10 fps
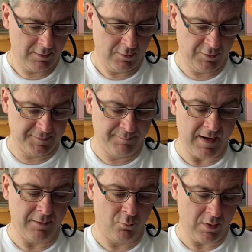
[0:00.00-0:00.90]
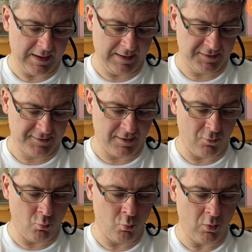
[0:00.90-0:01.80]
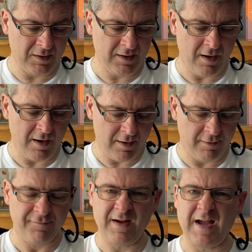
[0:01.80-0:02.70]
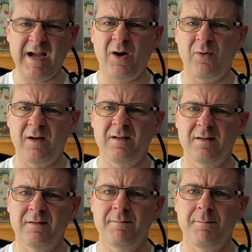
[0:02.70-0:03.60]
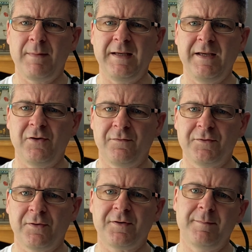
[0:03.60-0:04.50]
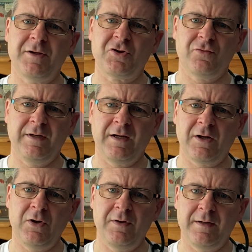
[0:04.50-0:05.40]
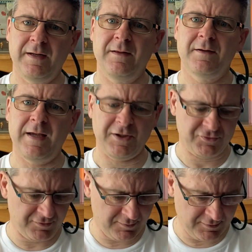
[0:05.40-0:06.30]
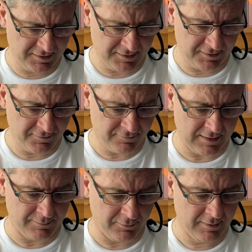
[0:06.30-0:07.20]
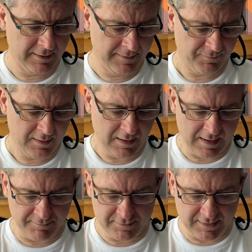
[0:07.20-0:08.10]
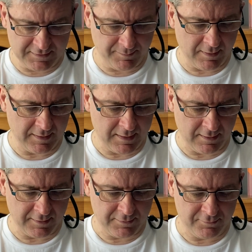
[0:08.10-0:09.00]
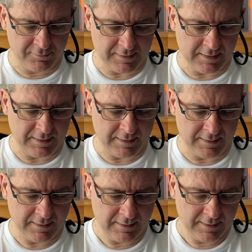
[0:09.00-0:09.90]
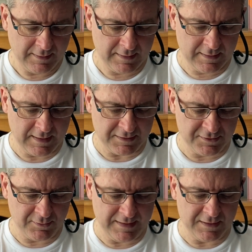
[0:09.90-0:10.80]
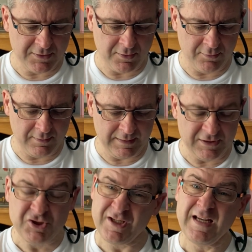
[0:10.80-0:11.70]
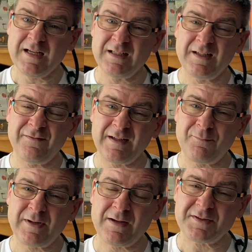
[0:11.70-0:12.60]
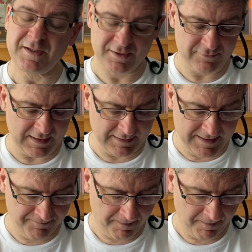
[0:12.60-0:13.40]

which by the way has got a 1.5 hour making of documentary included in the extras, which is incredible. Directed by a guy called Katsuhito Ishii. I think I pronounced that correctly.